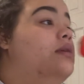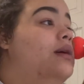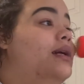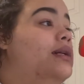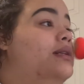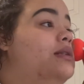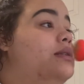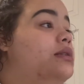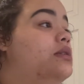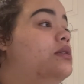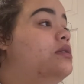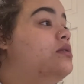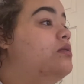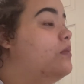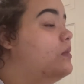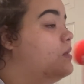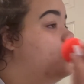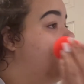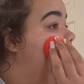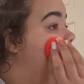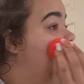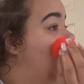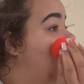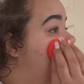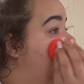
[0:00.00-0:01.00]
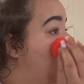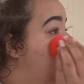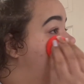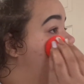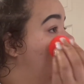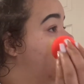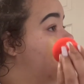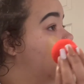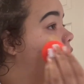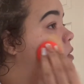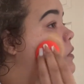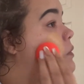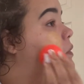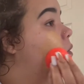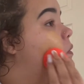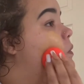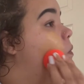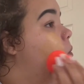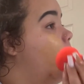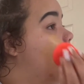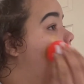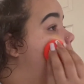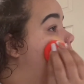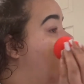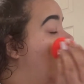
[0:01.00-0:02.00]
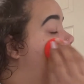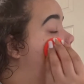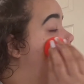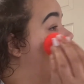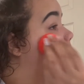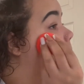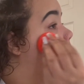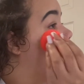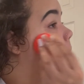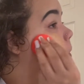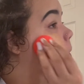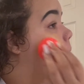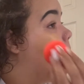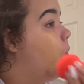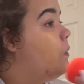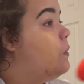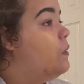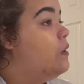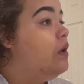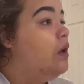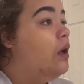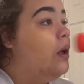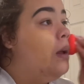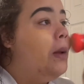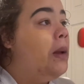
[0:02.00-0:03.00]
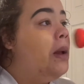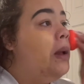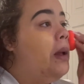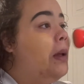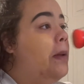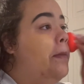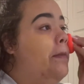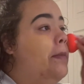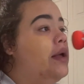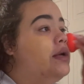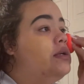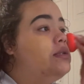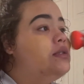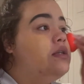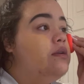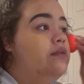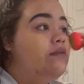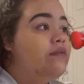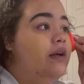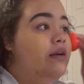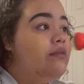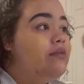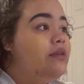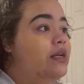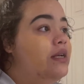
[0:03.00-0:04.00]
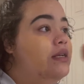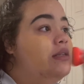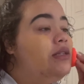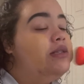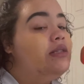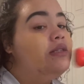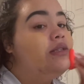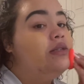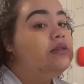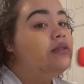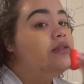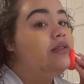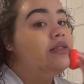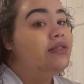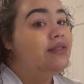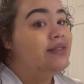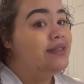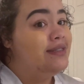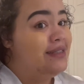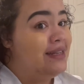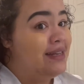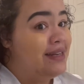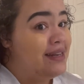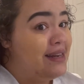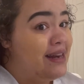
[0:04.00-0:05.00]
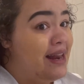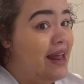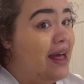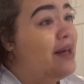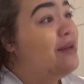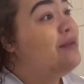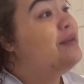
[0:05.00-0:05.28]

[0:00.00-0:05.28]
it's 2022 and mixing foundations is not